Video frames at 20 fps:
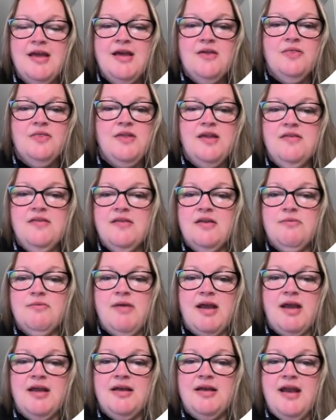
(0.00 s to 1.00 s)
These can
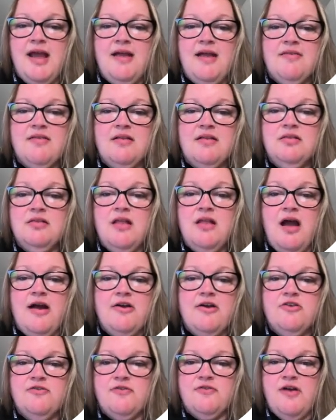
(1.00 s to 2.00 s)
recognize a
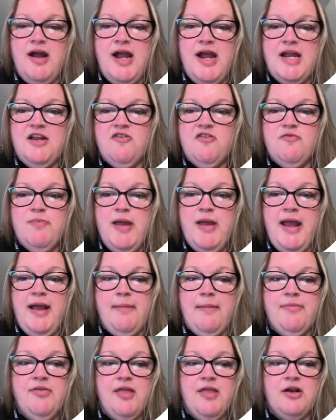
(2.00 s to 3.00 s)
large variety of
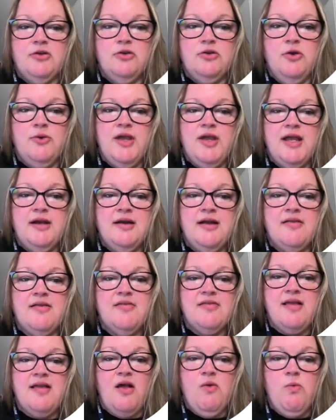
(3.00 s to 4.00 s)
PAMPs that are located on
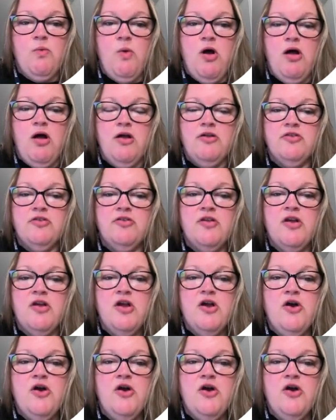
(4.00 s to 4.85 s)
cell walls